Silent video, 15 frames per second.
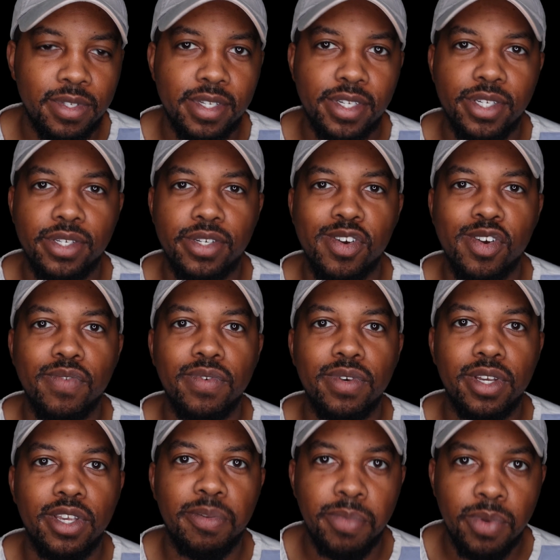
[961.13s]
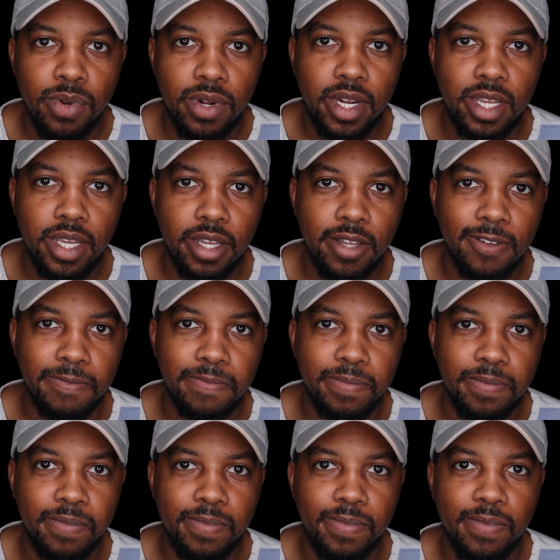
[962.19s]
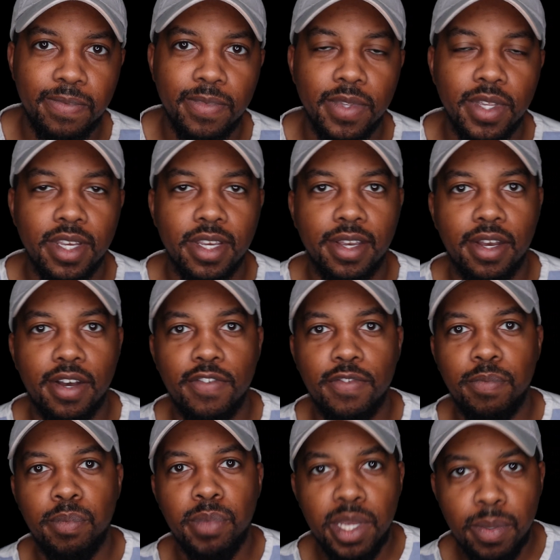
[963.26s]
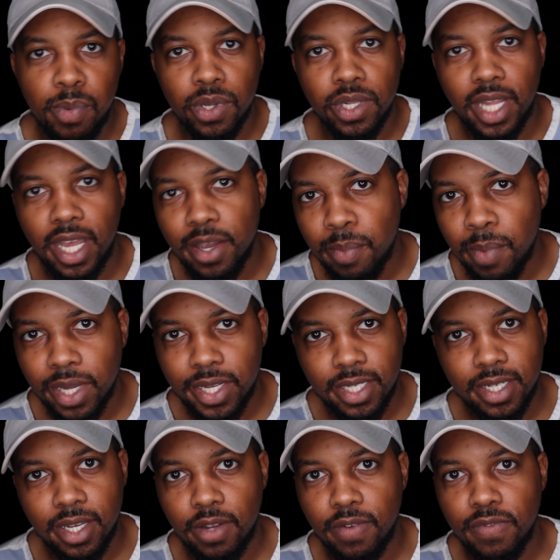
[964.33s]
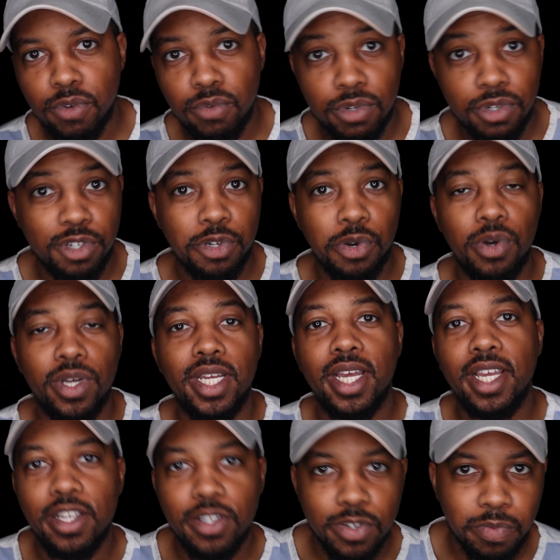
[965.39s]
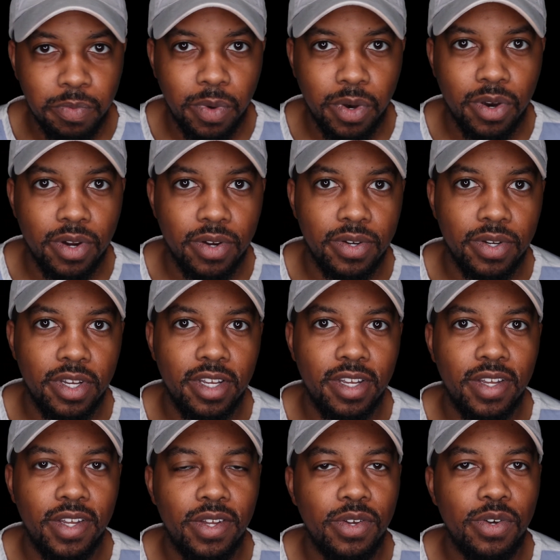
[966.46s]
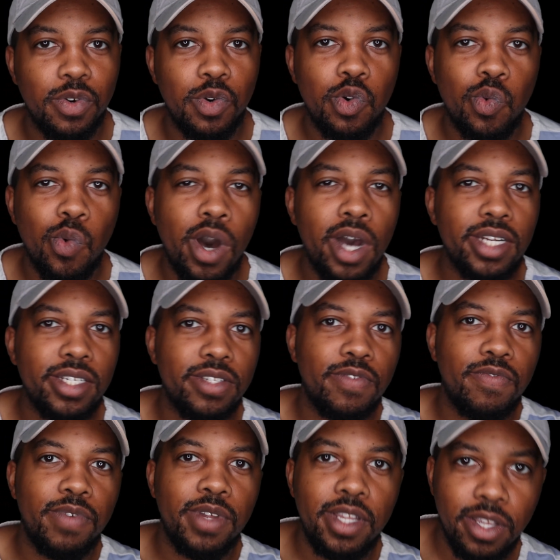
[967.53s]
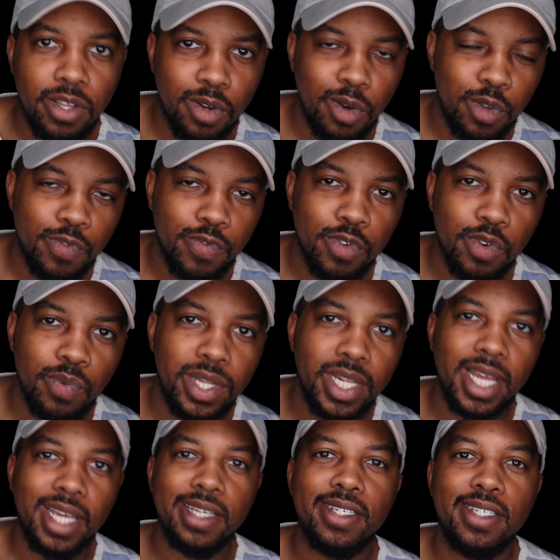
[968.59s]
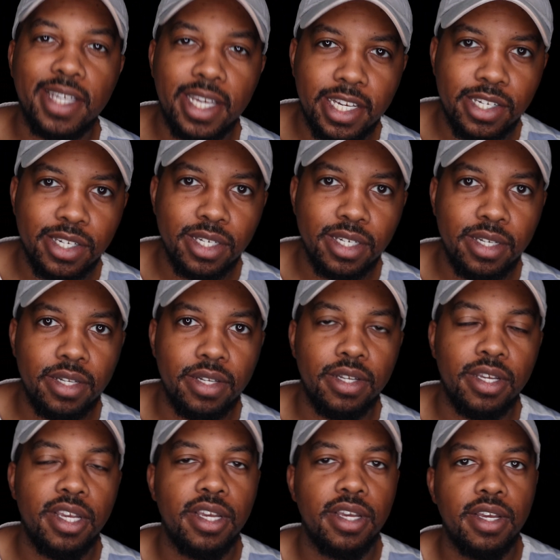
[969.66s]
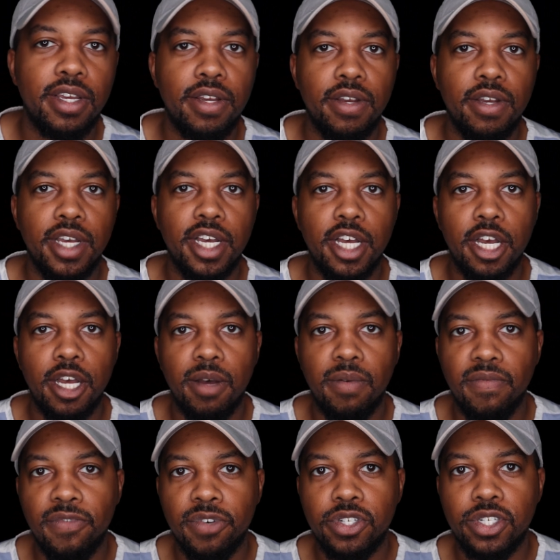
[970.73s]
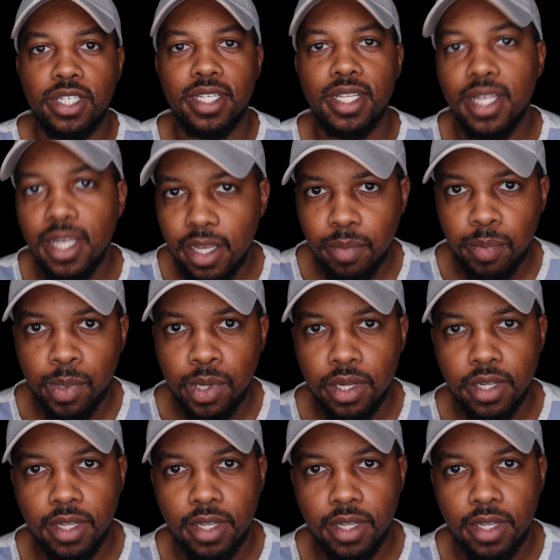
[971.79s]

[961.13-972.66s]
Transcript: to serve a community of people like myself who enjoy ASMR, who watch the videos for relaxation, for sleep,